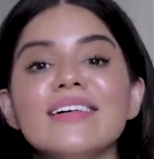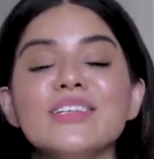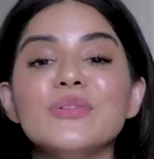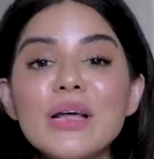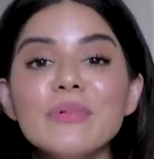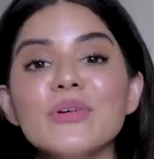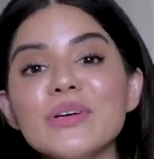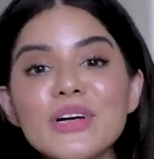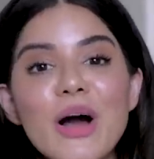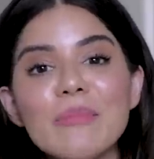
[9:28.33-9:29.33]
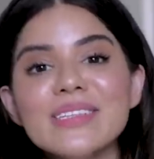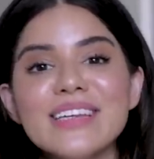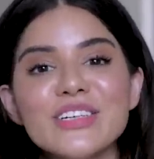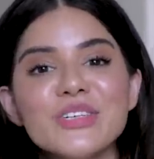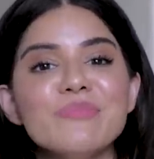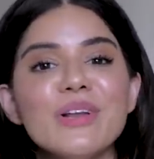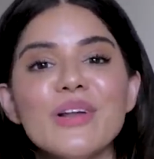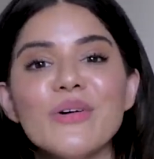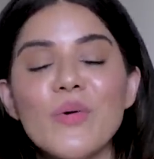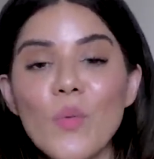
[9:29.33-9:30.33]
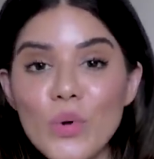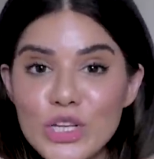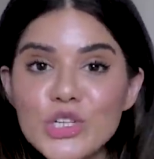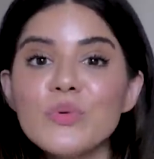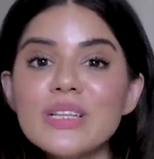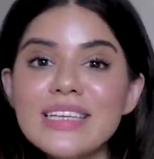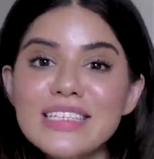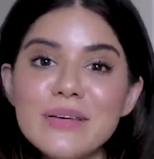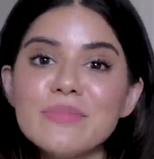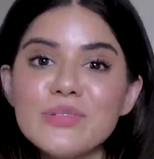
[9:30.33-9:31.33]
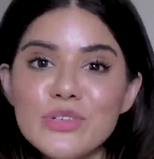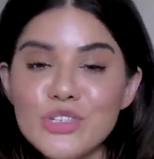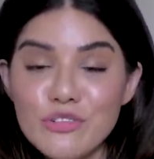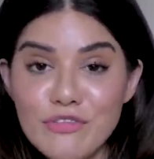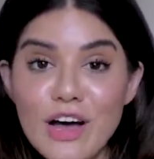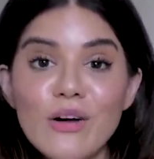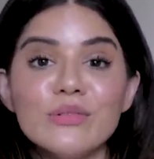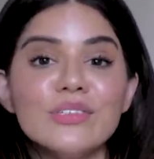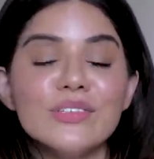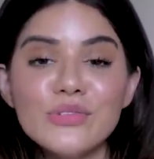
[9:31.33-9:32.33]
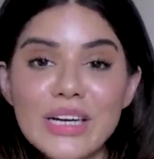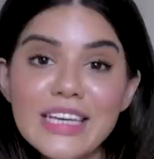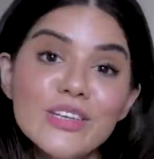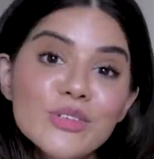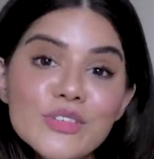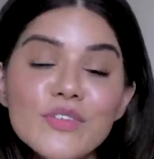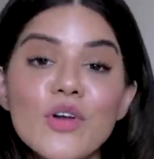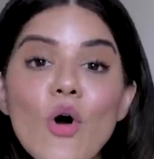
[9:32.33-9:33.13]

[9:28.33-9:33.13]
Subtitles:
Do let me know in the comment section below which were the tips which you found really useful,